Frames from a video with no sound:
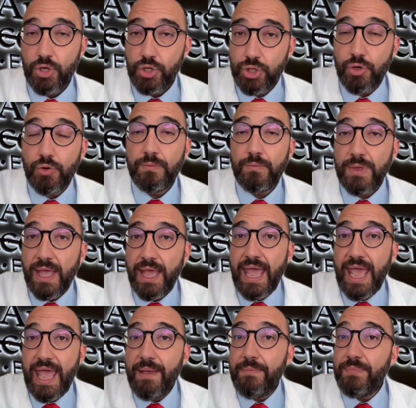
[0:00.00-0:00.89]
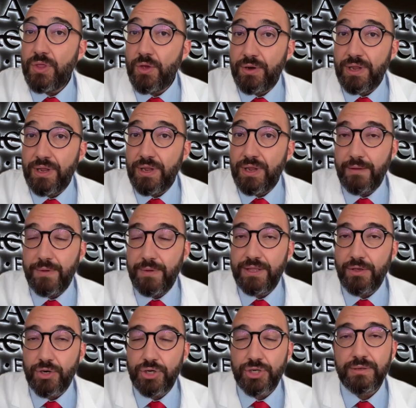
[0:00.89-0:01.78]
So mTOR
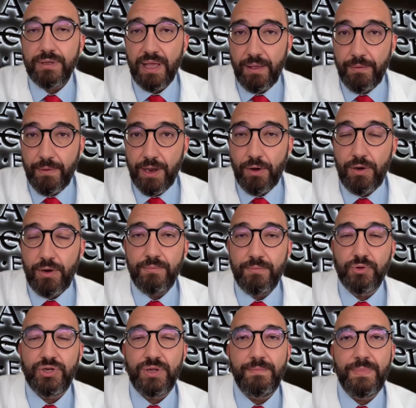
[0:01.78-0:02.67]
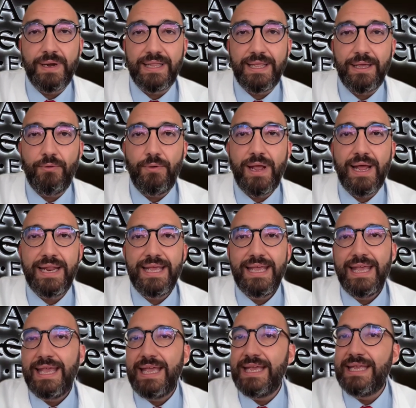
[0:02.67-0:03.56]
inhibitors, everolimus in particular,
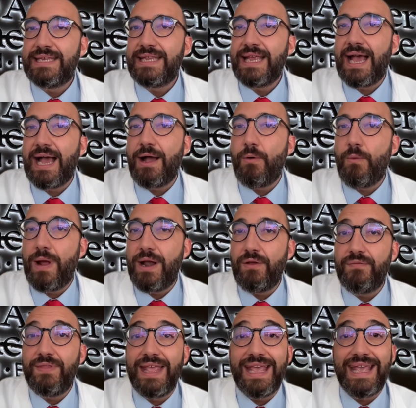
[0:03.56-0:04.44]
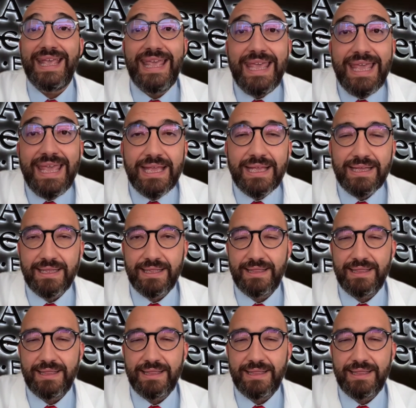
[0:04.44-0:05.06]
is one of the key